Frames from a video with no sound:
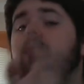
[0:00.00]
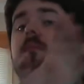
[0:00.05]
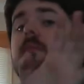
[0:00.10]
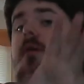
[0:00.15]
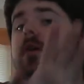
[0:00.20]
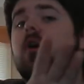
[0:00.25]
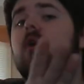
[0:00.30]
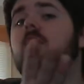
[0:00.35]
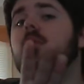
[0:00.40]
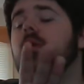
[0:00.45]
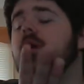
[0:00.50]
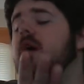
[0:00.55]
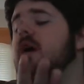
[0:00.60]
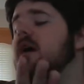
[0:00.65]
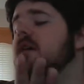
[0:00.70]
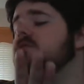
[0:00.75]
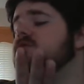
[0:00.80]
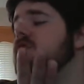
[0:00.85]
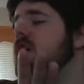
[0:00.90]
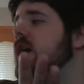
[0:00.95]
but don't worry.
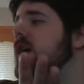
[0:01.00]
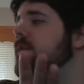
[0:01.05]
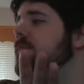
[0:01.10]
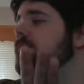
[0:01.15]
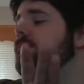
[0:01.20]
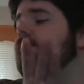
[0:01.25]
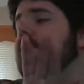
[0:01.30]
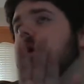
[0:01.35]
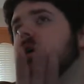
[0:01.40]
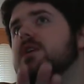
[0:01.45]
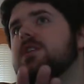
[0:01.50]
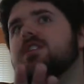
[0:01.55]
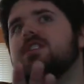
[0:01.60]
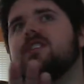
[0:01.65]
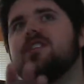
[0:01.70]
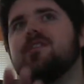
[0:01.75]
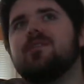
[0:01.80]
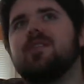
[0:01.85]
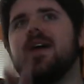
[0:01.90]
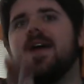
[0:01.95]
I've tried a bunch
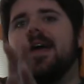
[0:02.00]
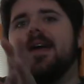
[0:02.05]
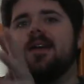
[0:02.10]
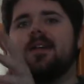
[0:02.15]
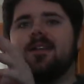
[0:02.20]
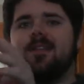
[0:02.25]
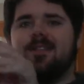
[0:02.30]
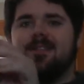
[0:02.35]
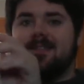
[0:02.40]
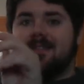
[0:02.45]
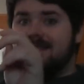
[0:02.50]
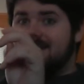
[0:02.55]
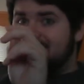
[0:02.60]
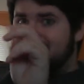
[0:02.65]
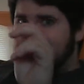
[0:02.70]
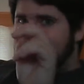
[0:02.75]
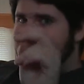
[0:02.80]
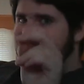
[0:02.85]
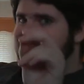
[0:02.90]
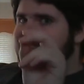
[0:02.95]
of that
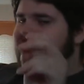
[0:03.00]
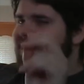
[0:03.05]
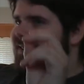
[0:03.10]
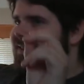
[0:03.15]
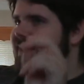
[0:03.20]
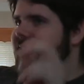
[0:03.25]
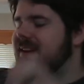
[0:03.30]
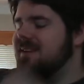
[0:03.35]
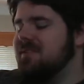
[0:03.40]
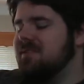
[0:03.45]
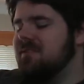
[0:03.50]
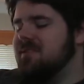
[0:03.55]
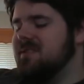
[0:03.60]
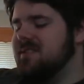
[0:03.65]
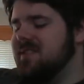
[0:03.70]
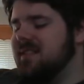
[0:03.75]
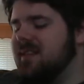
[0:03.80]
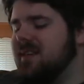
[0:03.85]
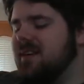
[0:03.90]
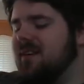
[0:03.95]
tank cracking
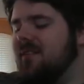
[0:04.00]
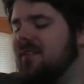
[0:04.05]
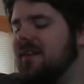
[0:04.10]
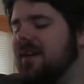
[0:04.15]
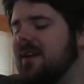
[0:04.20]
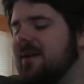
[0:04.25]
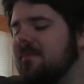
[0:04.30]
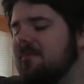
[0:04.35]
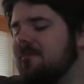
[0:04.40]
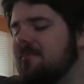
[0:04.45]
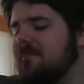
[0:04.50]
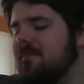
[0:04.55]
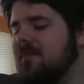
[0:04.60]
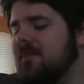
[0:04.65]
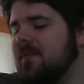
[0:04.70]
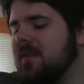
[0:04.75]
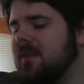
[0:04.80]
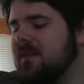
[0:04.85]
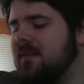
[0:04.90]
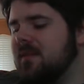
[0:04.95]
juice in it already.
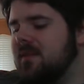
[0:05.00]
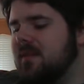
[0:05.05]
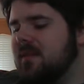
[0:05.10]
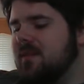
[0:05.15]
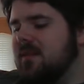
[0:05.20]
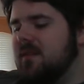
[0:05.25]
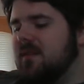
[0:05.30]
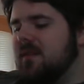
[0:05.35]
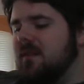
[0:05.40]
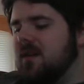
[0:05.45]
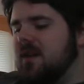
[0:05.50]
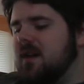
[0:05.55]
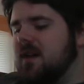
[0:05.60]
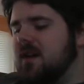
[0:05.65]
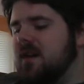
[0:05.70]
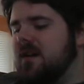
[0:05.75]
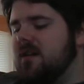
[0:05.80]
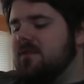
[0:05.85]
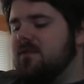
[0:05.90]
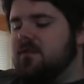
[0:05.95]

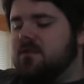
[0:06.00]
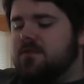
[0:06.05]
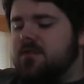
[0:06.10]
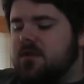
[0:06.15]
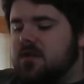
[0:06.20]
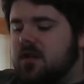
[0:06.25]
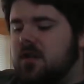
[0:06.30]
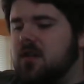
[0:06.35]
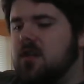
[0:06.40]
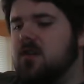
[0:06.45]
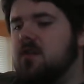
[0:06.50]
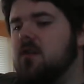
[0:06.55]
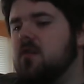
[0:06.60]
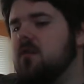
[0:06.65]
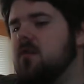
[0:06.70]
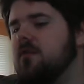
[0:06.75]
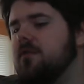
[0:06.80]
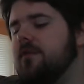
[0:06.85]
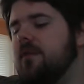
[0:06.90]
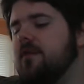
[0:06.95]
I've used
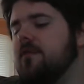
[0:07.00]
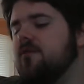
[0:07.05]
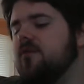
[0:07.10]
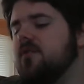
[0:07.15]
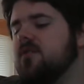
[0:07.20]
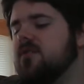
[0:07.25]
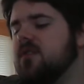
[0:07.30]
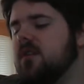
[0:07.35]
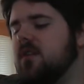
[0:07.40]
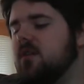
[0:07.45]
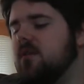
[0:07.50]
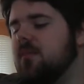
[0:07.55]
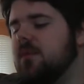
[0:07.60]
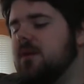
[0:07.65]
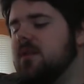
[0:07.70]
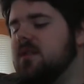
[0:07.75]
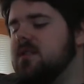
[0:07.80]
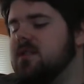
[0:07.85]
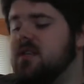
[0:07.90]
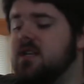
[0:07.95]
clove. I've used a little bit
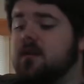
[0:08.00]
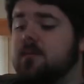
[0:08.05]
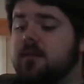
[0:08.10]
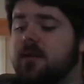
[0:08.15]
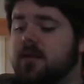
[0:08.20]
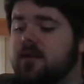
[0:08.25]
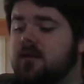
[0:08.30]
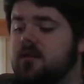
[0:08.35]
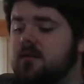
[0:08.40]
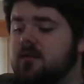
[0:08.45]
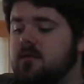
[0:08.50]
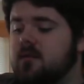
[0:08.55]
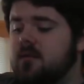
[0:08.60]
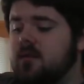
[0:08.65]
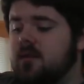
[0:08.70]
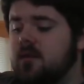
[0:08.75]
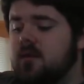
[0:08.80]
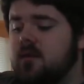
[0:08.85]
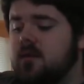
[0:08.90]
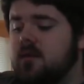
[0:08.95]
of cinnamon.
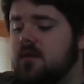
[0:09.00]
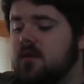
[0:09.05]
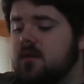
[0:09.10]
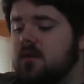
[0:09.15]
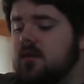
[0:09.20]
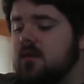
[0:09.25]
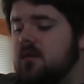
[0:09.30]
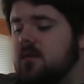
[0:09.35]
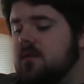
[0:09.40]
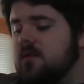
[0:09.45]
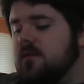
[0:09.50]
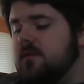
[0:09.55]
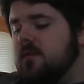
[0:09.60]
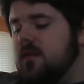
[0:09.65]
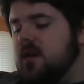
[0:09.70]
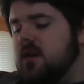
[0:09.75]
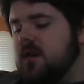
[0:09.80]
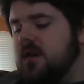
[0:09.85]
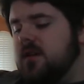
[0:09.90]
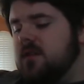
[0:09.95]

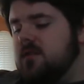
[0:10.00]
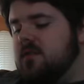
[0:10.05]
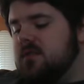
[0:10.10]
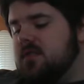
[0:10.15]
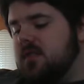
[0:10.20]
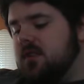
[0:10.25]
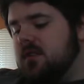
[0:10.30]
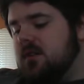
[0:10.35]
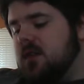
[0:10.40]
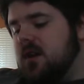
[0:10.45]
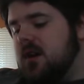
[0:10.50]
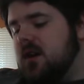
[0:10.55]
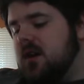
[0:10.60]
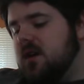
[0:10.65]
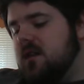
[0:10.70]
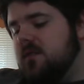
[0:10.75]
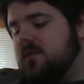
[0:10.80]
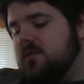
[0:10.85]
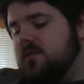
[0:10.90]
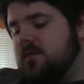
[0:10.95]
Fuck, I used a
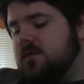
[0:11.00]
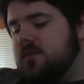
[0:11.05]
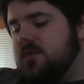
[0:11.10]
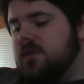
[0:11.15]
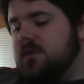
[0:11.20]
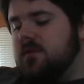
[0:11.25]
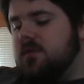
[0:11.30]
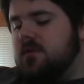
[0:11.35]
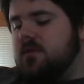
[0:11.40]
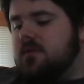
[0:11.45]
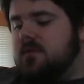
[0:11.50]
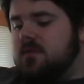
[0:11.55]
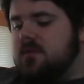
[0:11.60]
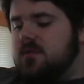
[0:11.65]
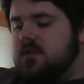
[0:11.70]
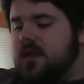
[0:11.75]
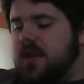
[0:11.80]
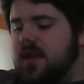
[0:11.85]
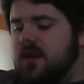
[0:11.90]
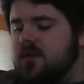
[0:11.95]
lot of
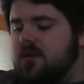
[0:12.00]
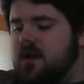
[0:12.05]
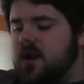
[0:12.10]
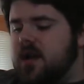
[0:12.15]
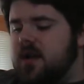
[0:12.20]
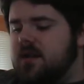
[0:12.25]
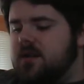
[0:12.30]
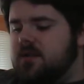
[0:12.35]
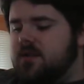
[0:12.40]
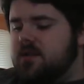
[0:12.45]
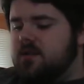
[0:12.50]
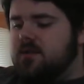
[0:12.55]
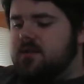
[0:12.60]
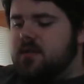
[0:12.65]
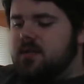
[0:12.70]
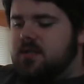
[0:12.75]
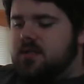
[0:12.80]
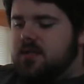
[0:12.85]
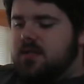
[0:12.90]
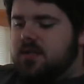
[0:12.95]
tank cracking
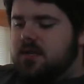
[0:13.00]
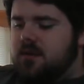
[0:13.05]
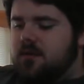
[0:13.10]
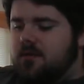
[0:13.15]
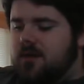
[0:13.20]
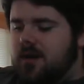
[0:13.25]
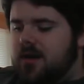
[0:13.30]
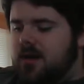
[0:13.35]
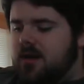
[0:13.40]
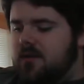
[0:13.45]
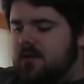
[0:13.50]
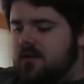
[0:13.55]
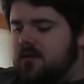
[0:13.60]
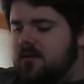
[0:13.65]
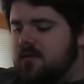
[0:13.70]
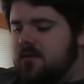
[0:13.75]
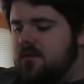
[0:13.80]
juices, and you know what?